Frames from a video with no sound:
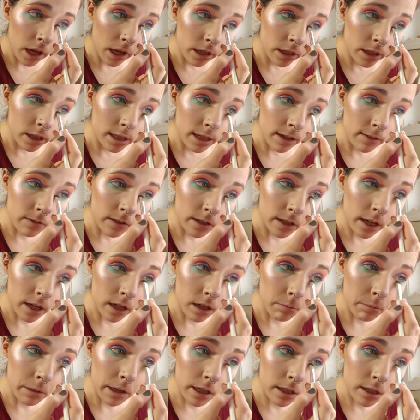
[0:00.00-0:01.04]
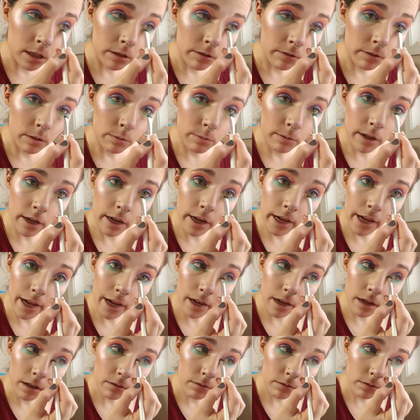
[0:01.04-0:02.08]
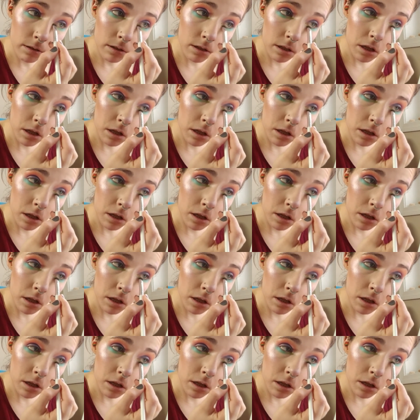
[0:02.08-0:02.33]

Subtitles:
I just have to kind of make do with what I have.